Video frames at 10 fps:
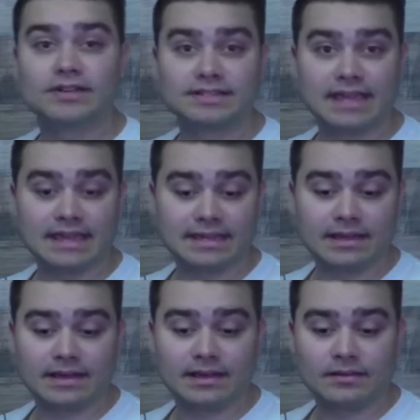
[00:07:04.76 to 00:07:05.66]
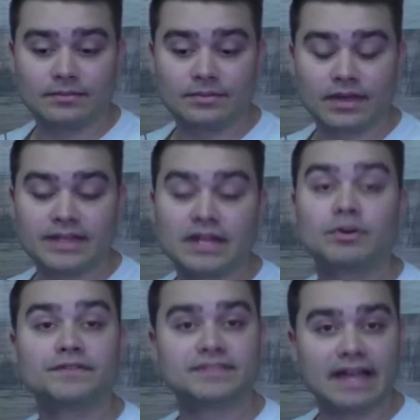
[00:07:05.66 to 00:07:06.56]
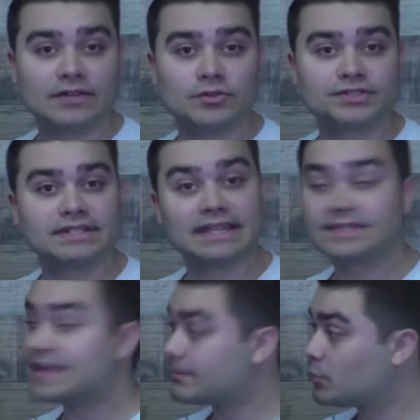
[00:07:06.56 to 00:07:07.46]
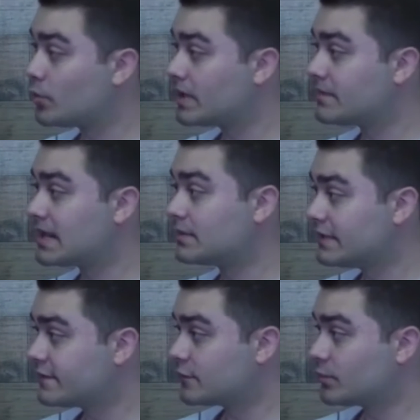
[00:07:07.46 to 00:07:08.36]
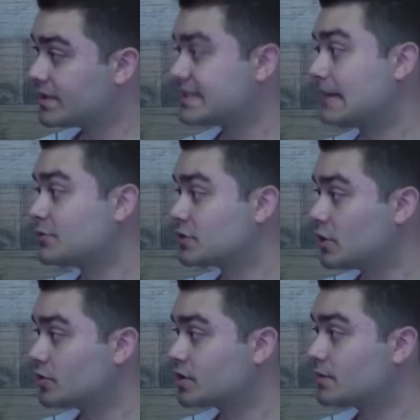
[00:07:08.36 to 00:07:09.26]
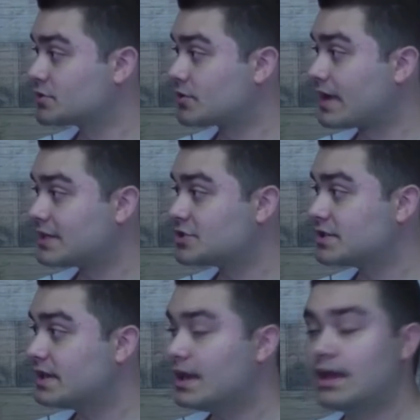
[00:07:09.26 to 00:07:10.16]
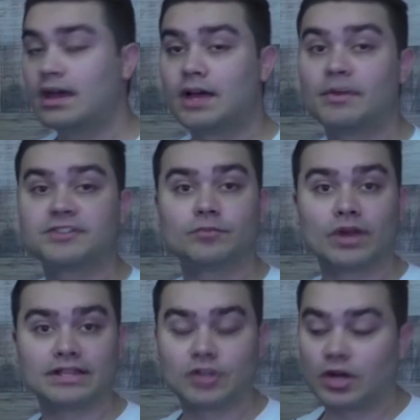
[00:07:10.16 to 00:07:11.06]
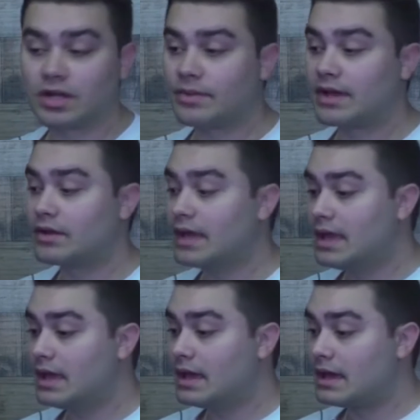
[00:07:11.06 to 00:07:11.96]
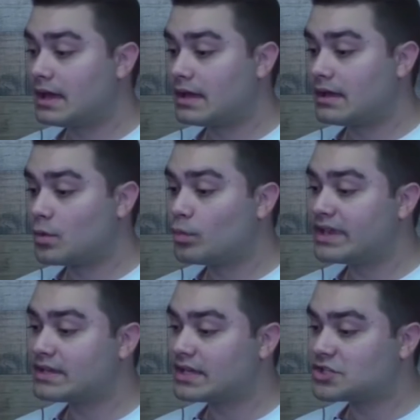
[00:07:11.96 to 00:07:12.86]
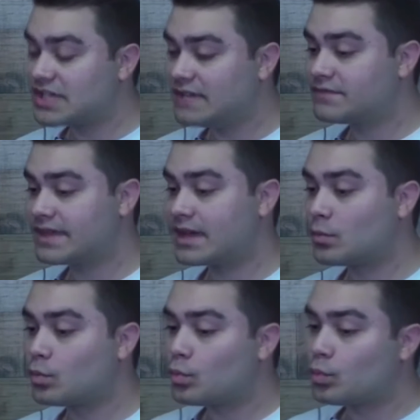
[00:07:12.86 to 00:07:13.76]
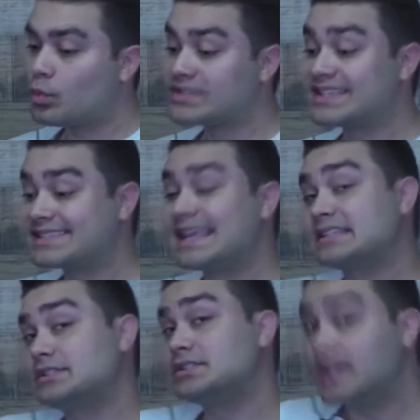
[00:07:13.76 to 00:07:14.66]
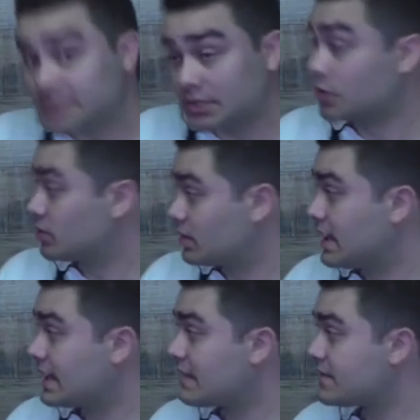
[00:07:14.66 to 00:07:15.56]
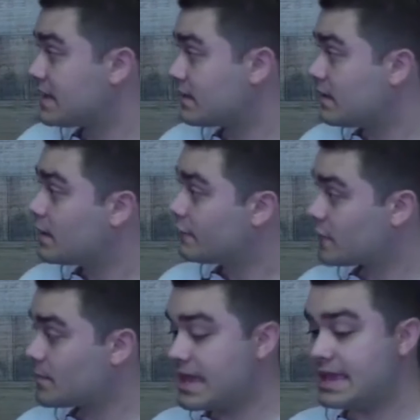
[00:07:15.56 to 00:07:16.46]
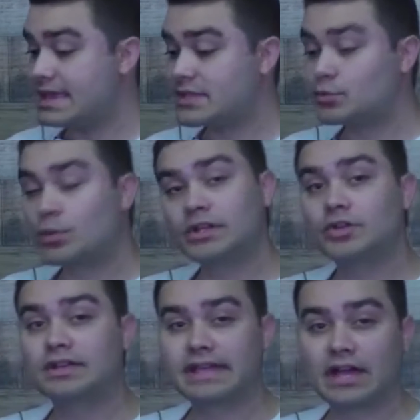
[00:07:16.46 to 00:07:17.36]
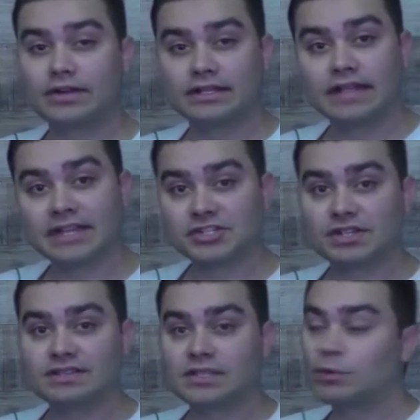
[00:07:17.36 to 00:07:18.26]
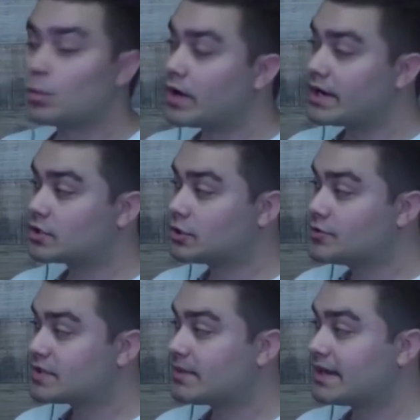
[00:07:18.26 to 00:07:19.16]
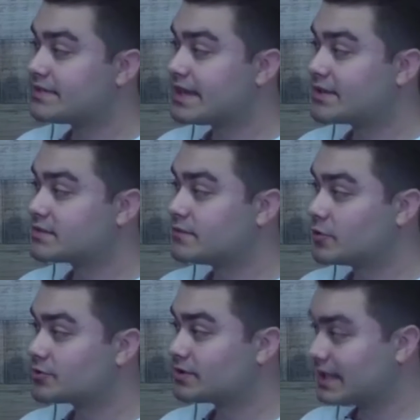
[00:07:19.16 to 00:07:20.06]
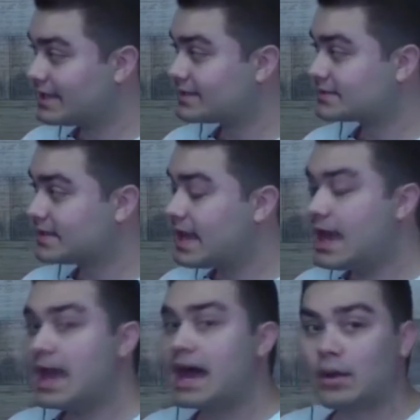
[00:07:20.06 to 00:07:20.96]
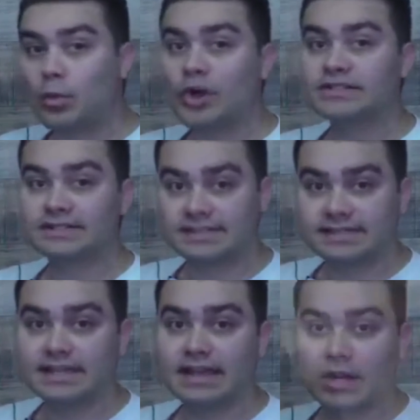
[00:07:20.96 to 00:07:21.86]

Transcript: going to take a number of cycles to get to that point, but I believe that if we establish a long-term strategy, much of what I talk about, we can achieve that. What success doesn't look like, I think, for me, is when we look at county elections and we're winning or losing by 1,000 votes or less. I want to see